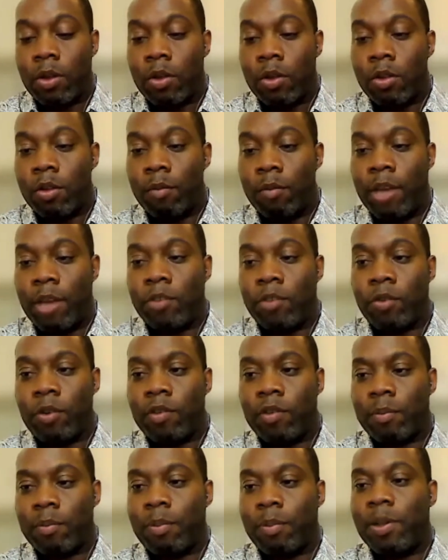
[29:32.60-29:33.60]
make sure
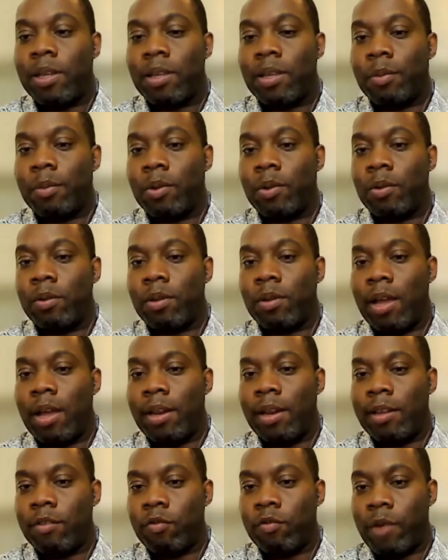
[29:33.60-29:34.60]
it's applicable
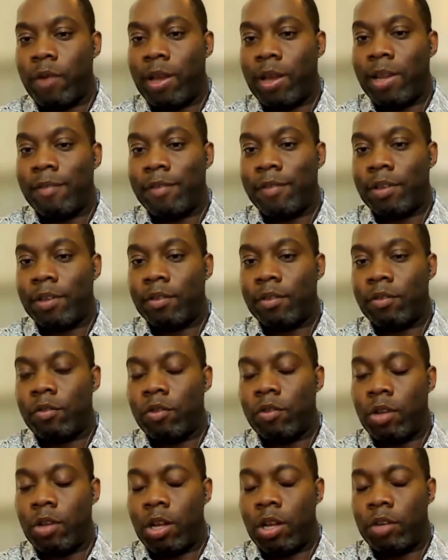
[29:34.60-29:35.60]
and is relevant
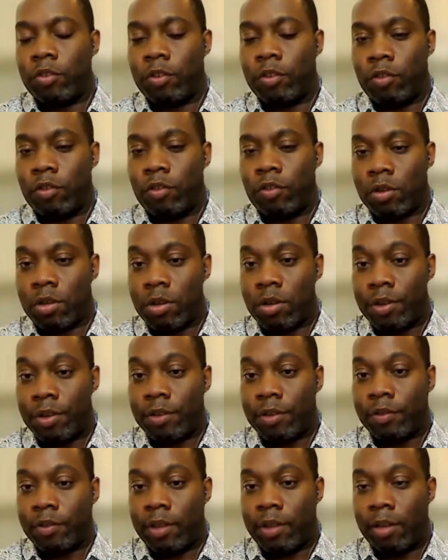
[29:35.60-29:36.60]
to not just your current
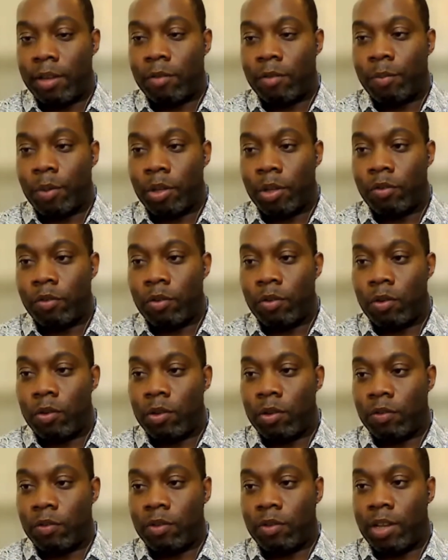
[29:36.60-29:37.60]
state, but to
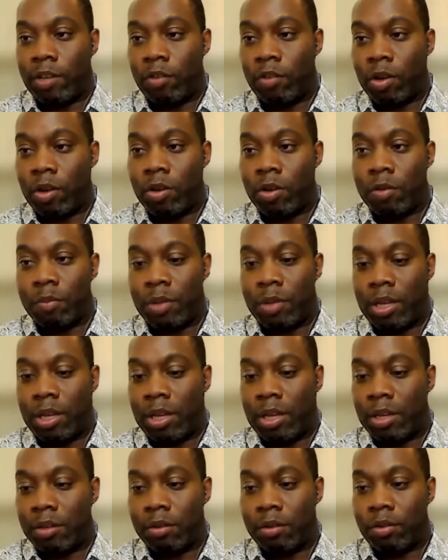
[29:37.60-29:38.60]
the state you're going to
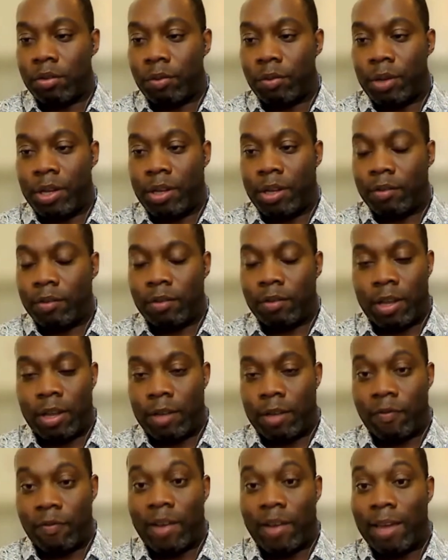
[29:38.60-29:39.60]
be in 3, say
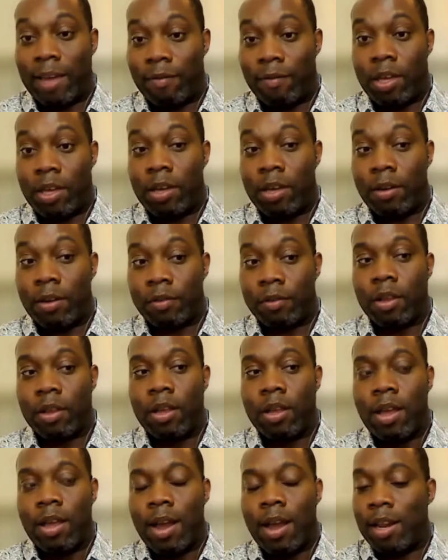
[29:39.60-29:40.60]
5 years,
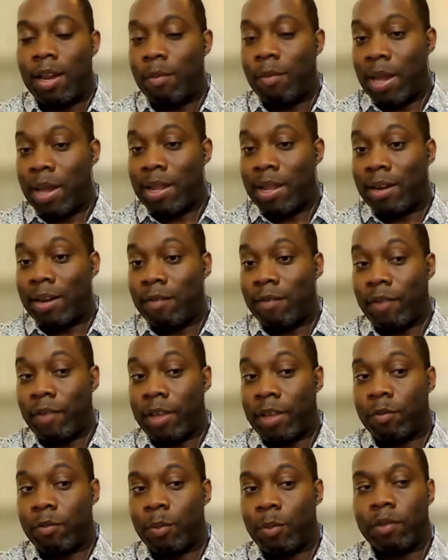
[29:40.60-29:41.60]
and then make that
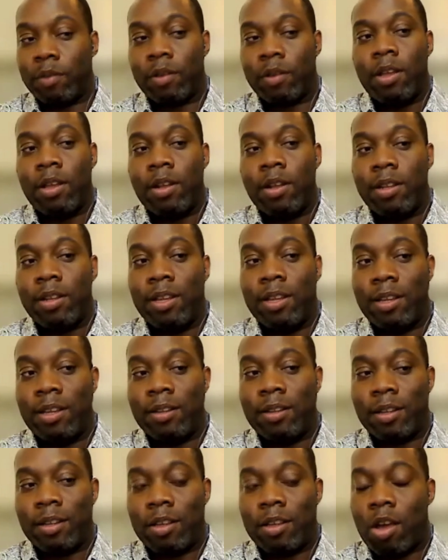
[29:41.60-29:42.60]
investment.
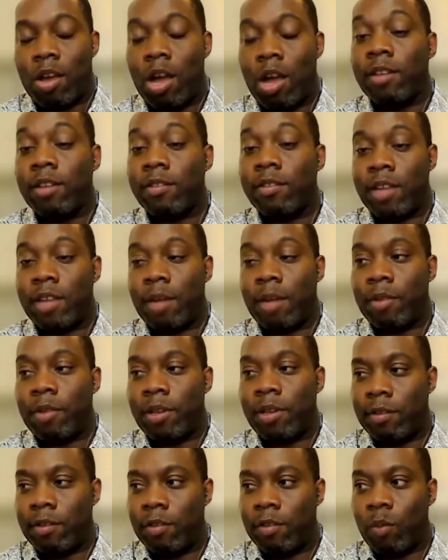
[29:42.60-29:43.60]
The concept, and
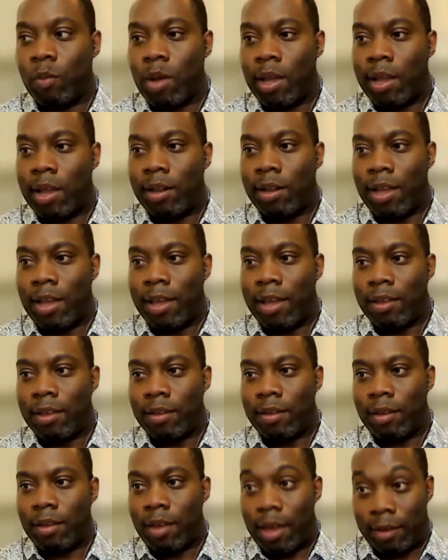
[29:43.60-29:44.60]
this is why I like
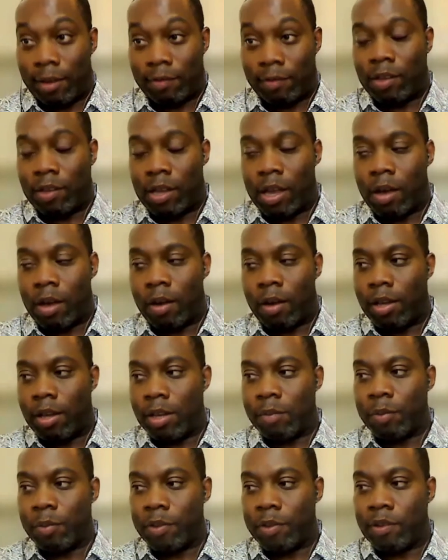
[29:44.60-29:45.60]
XDR
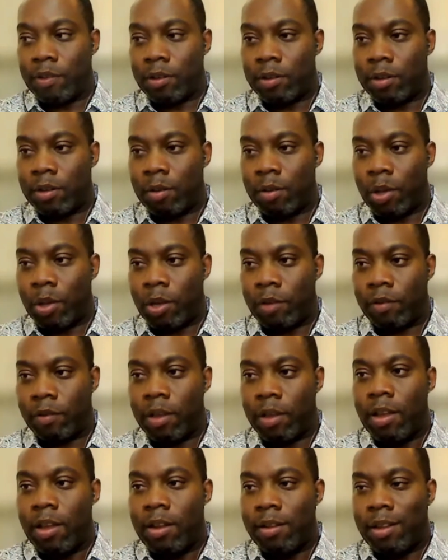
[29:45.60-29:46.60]
in particular,
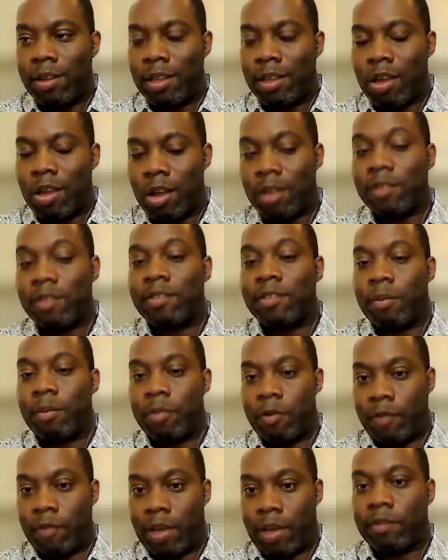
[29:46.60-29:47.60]
because the concept
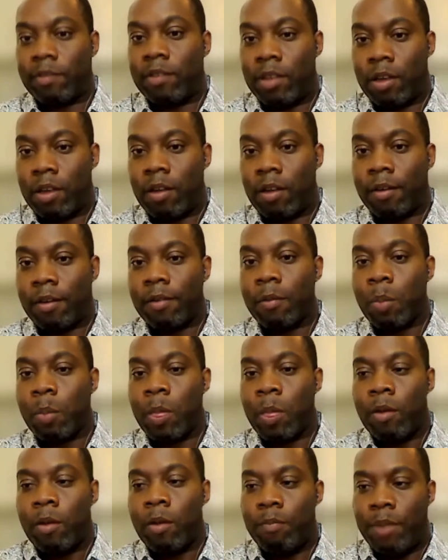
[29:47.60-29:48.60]
of XDR,
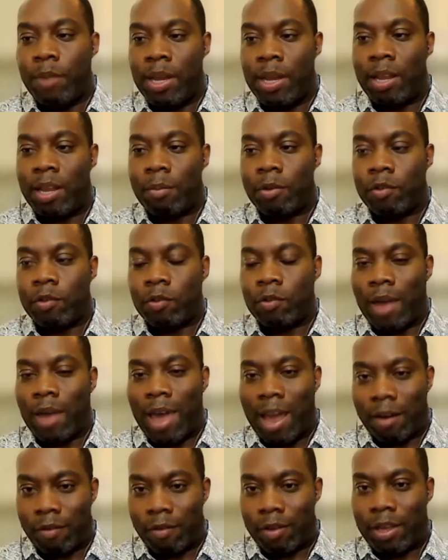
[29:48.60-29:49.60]
being able to
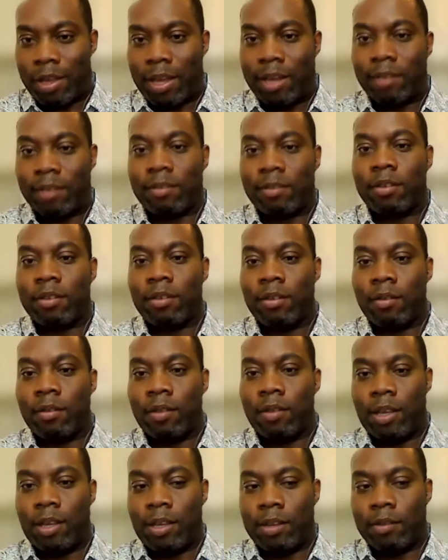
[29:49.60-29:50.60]
aggregate
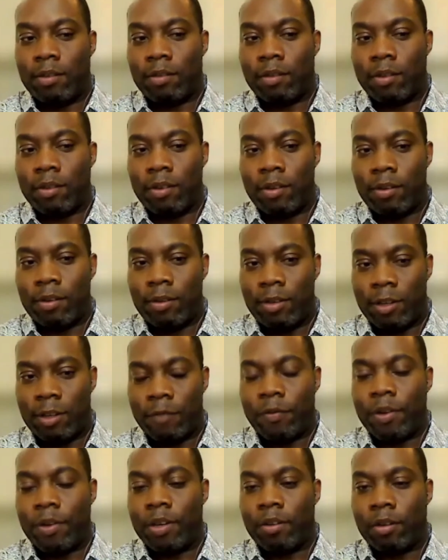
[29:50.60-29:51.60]
these
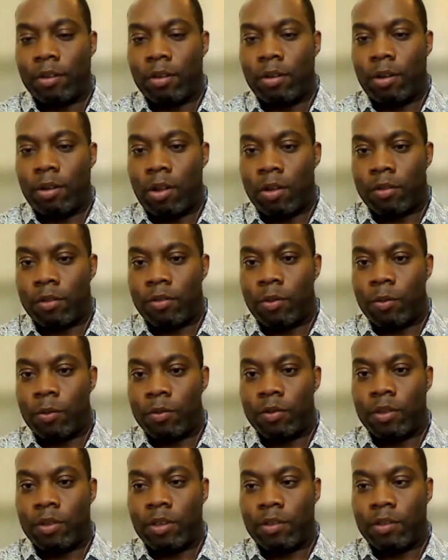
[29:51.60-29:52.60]
different log
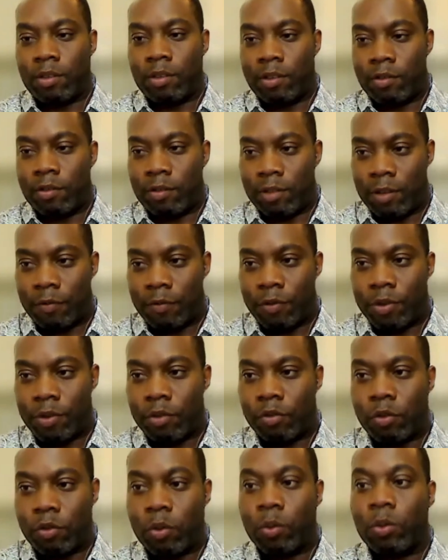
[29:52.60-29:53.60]
sources, these
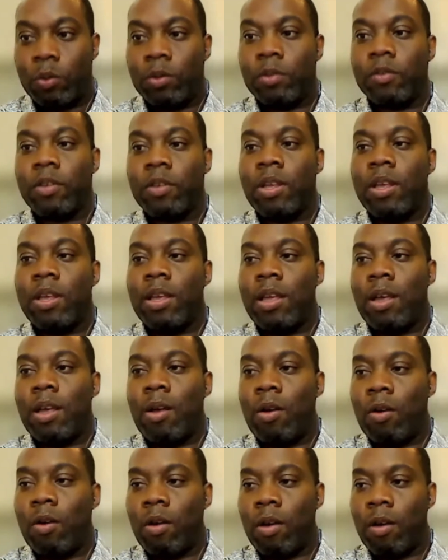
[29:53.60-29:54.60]
different tools
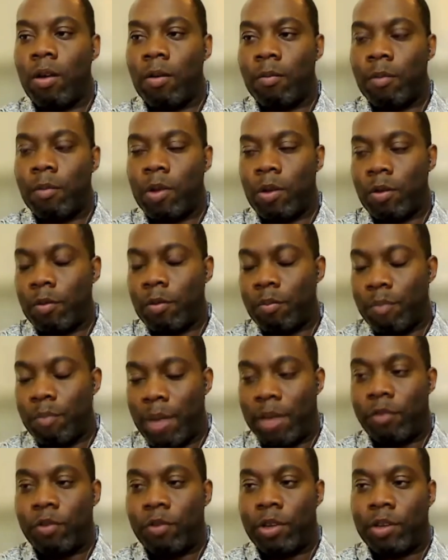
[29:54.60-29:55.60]
or
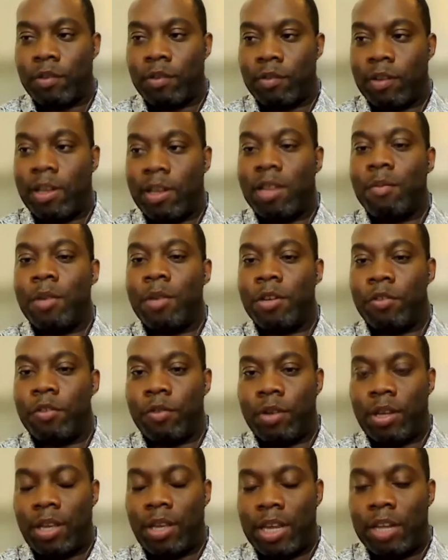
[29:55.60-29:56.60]
metrics,
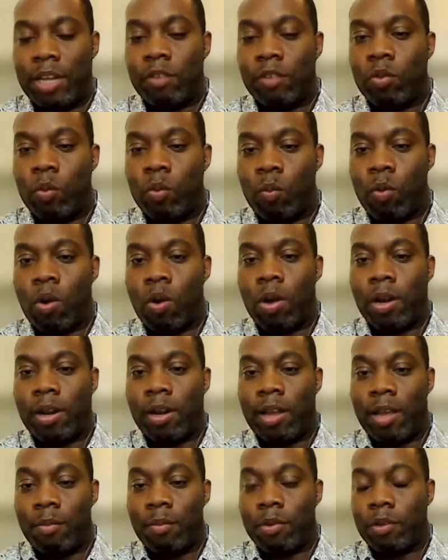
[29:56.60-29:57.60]
telemetry into one
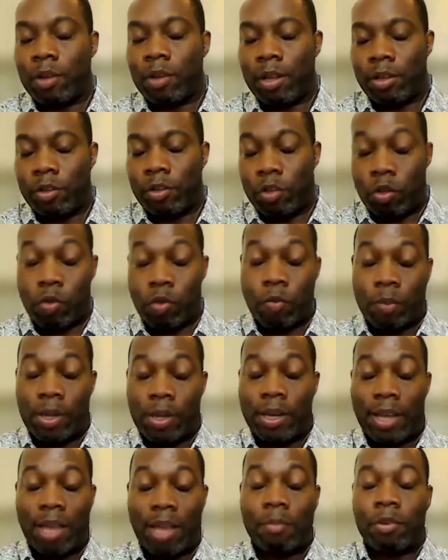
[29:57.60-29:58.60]
and you
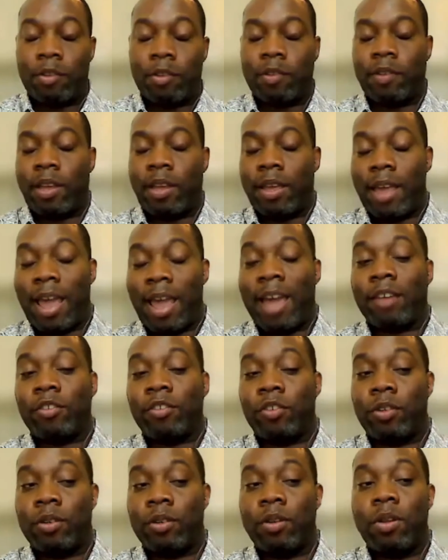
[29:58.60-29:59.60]
being able to take
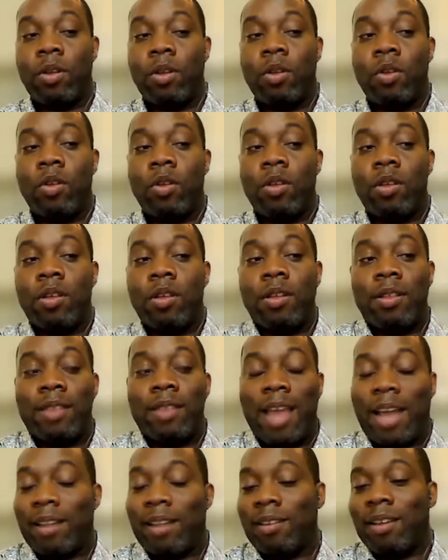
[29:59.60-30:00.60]
action,
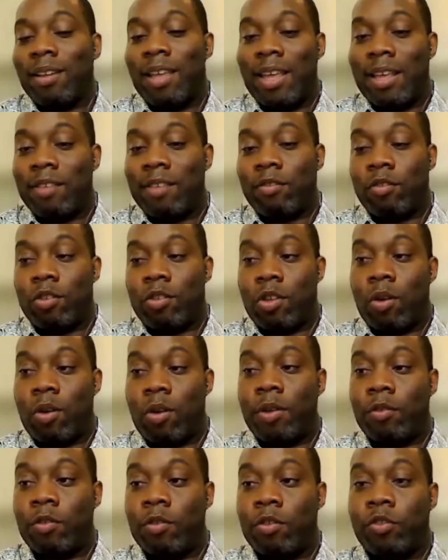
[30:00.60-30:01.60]
that is
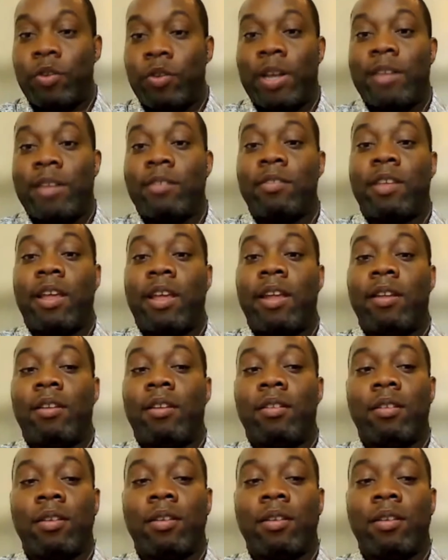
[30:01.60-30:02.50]
going to transcend